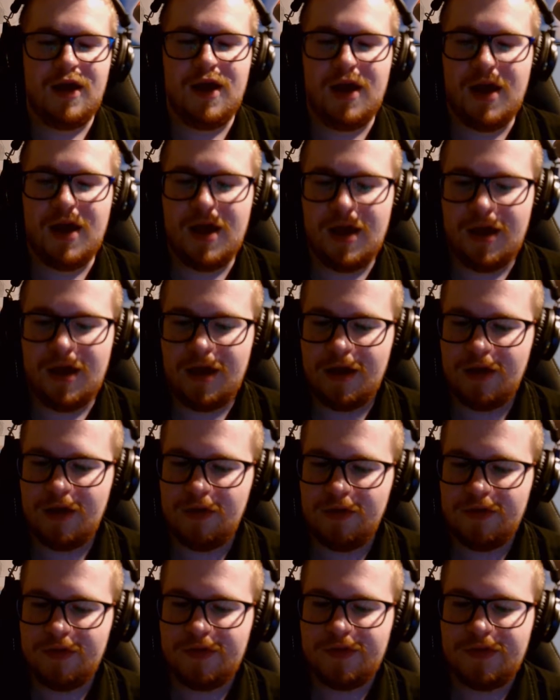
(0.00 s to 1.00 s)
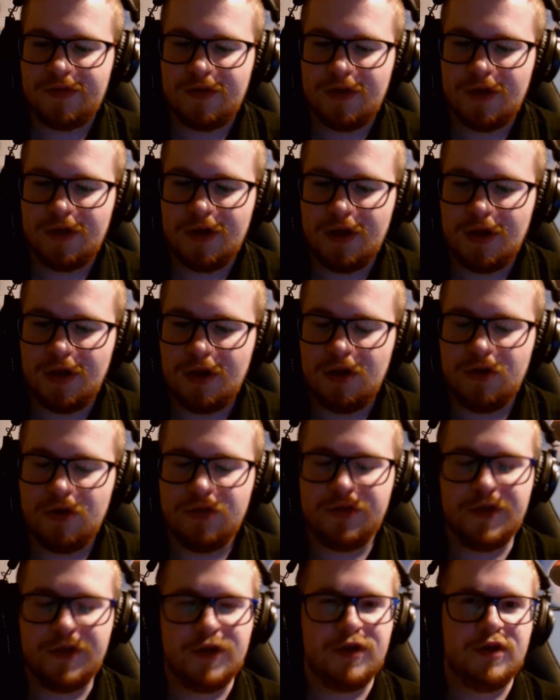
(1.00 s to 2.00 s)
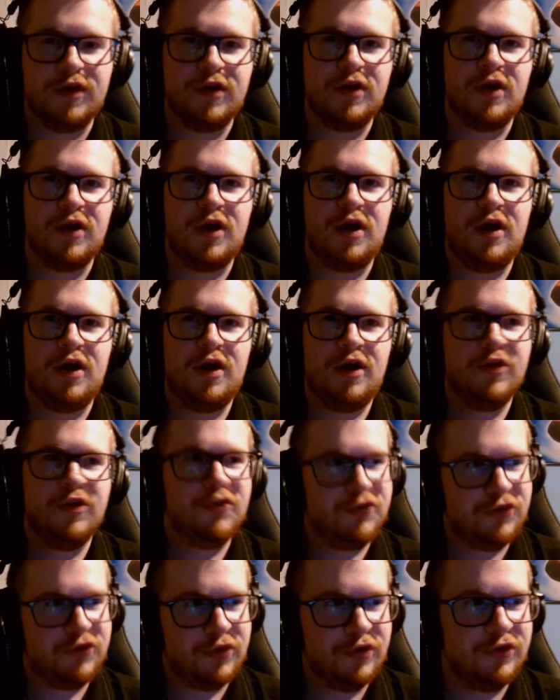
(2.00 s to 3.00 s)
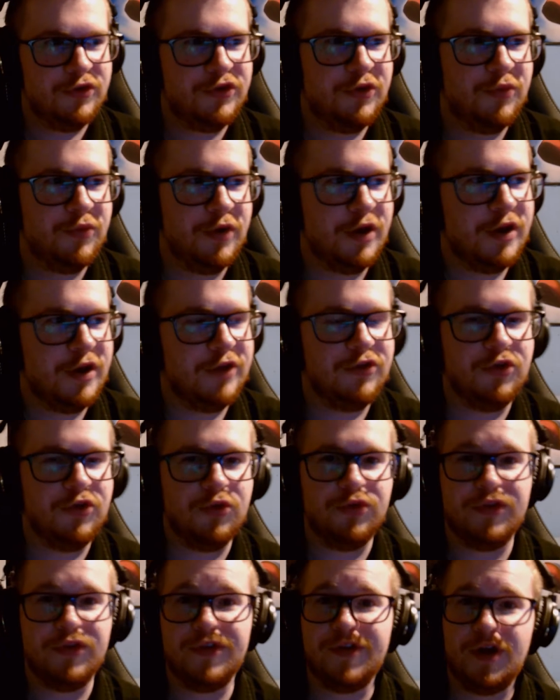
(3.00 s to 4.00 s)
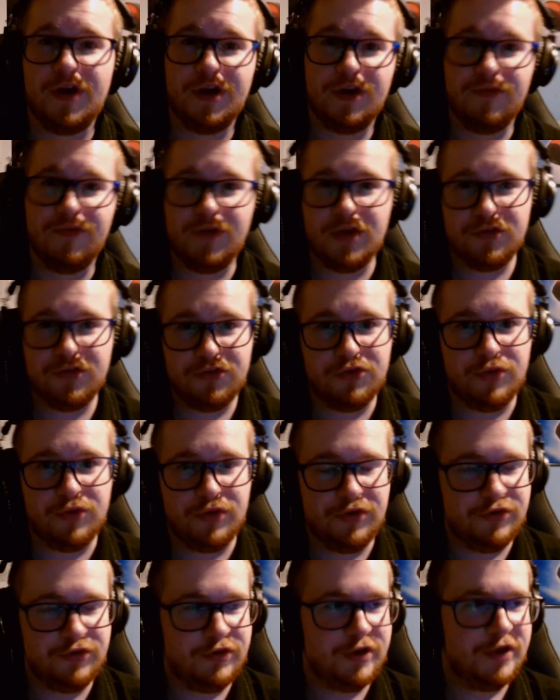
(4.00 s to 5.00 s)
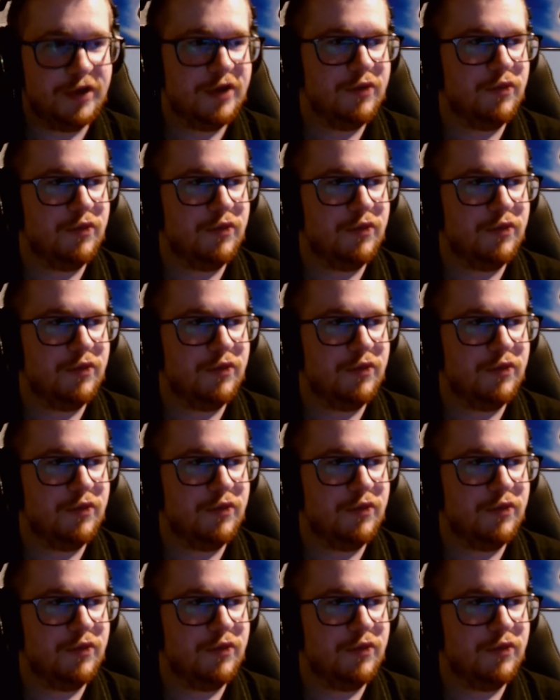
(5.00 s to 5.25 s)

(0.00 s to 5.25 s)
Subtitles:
And the other trilogy we're going to do is the Sonic Advance trilogy.